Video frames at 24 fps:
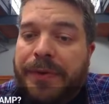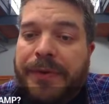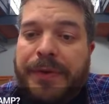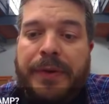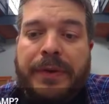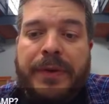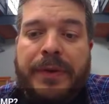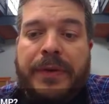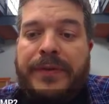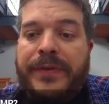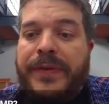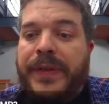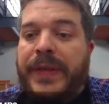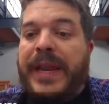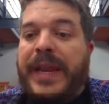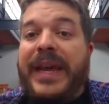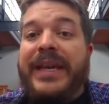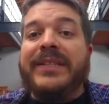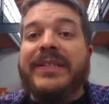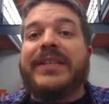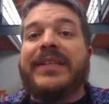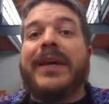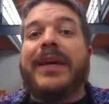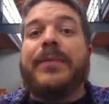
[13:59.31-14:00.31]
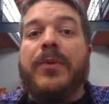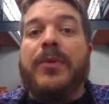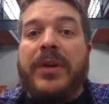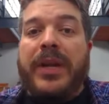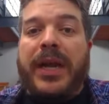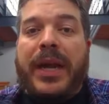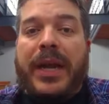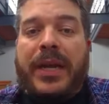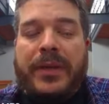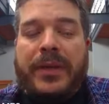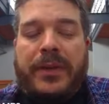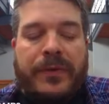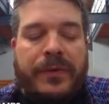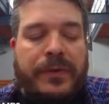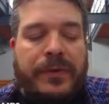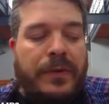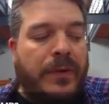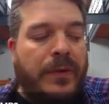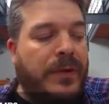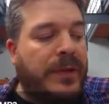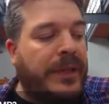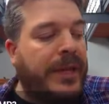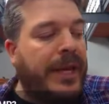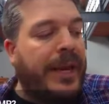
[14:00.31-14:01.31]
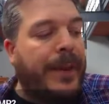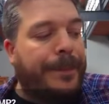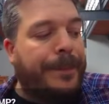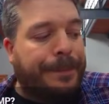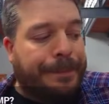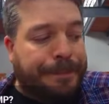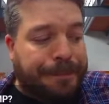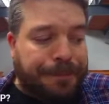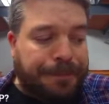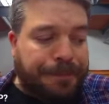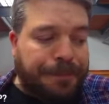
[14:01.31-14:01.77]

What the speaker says: So here's the next step on how to use Google AMP.